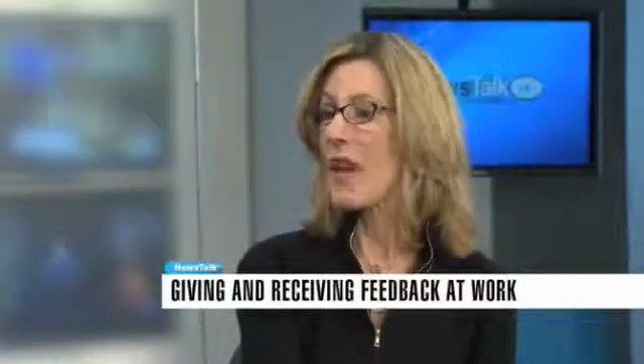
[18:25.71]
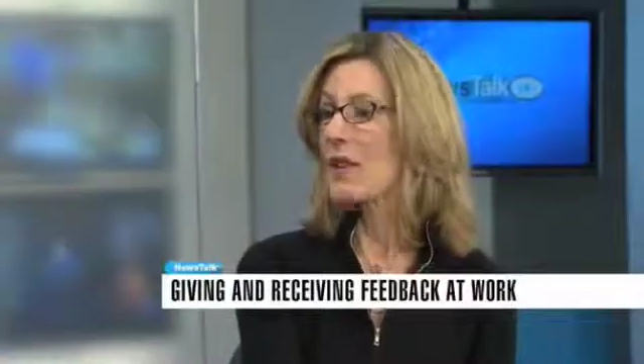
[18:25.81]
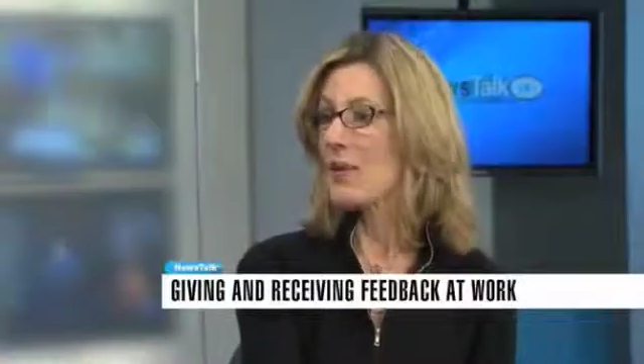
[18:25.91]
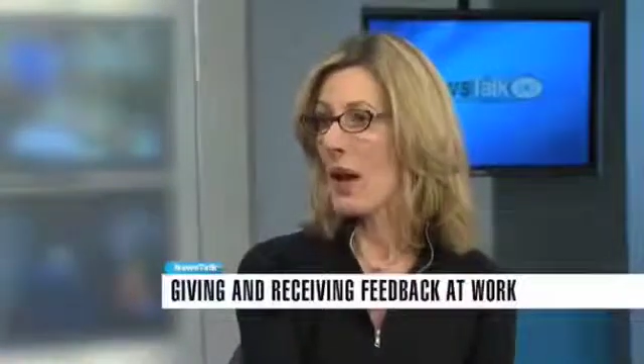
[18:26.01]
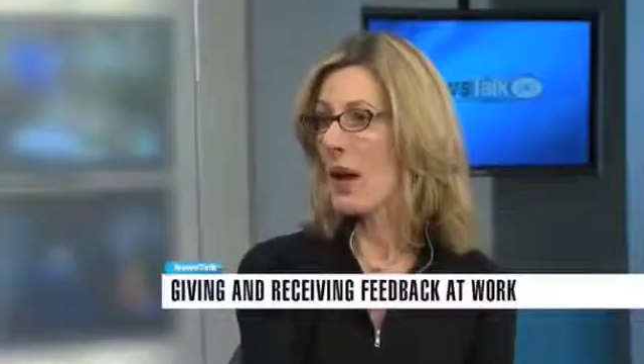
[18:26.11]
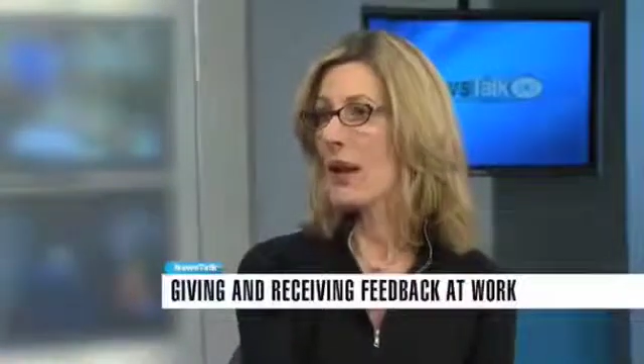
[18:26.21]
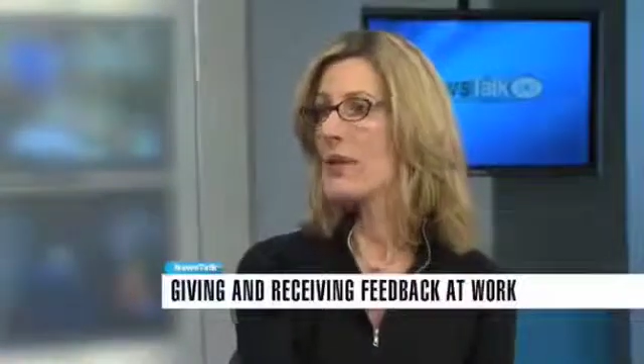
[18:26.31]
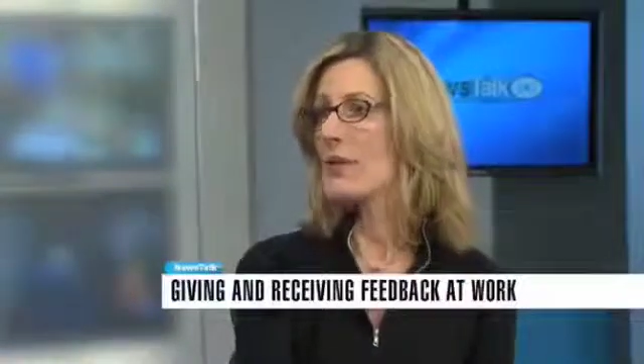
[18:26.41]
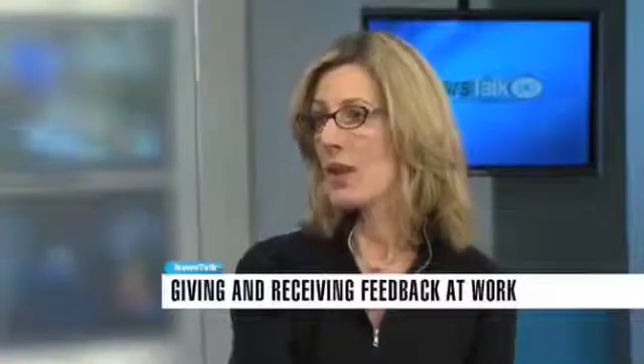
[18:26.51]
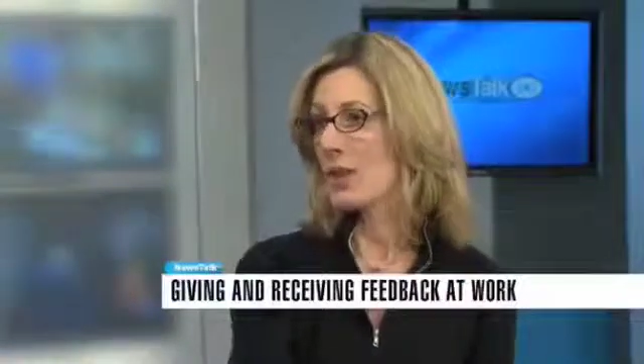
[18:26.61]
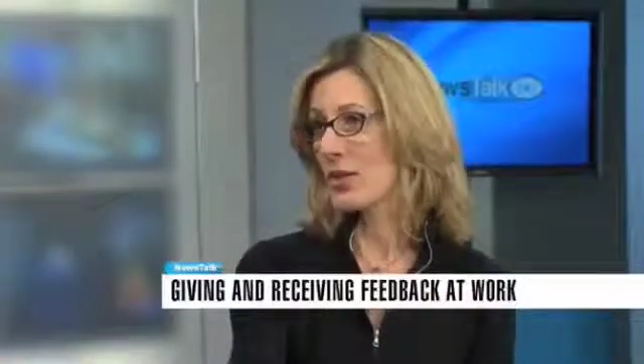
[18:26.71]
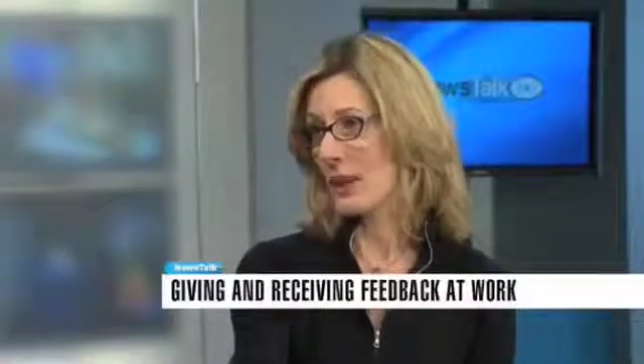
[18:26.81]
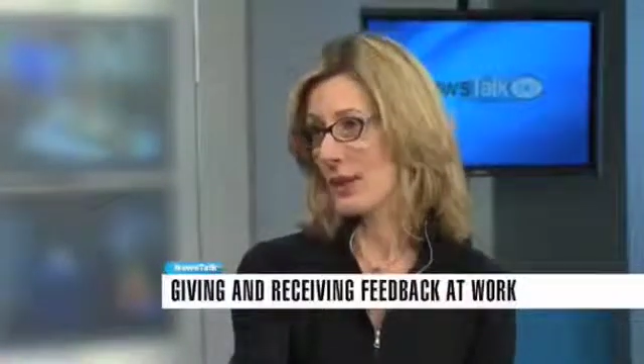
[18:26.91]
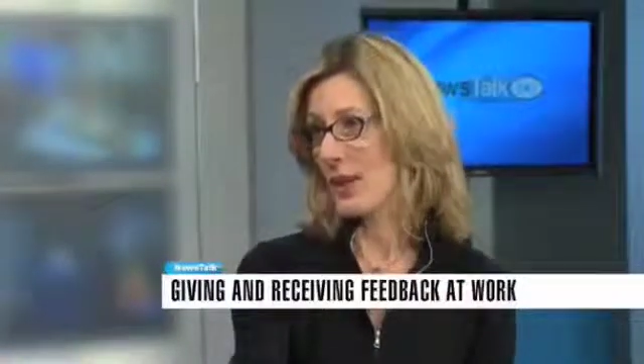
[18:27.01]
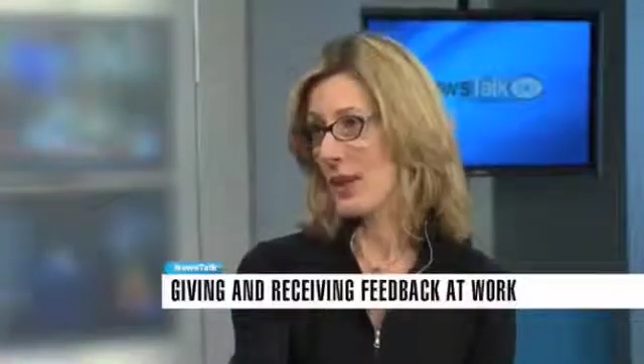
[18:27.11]
as well as the
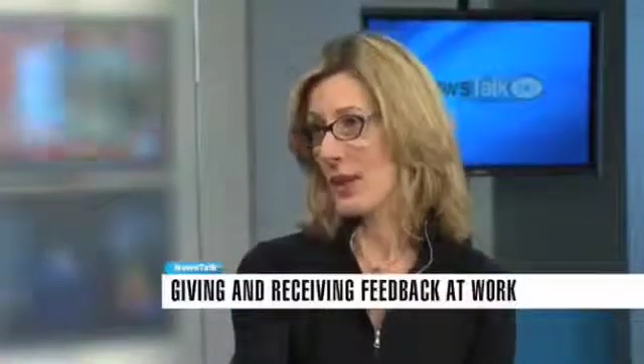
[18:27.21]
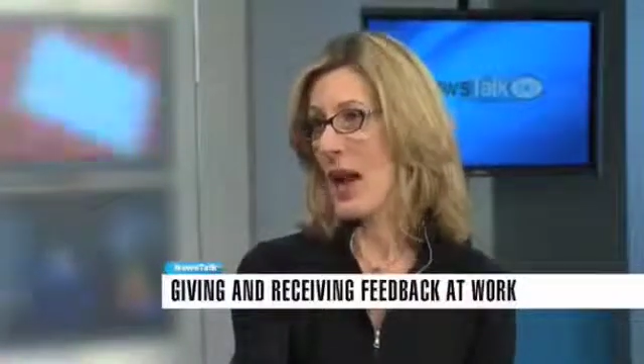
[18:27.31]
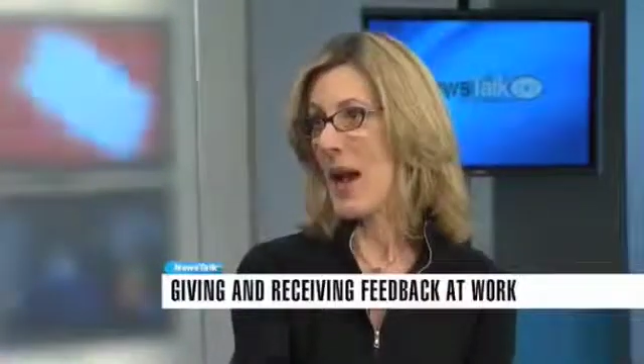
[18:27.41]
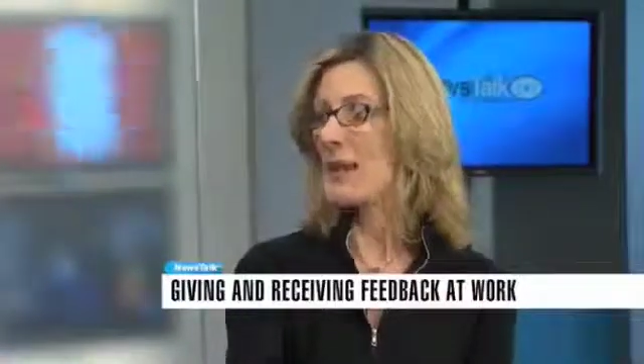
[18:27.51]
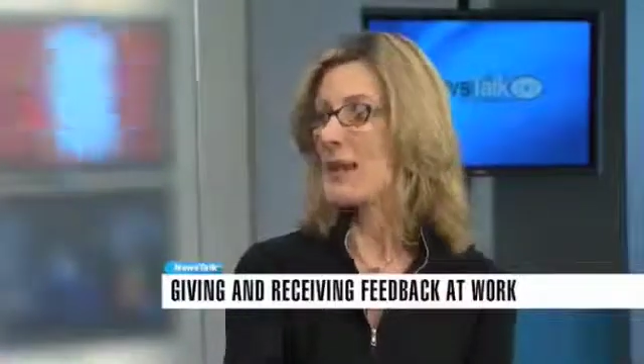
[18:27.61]
constructive feedback.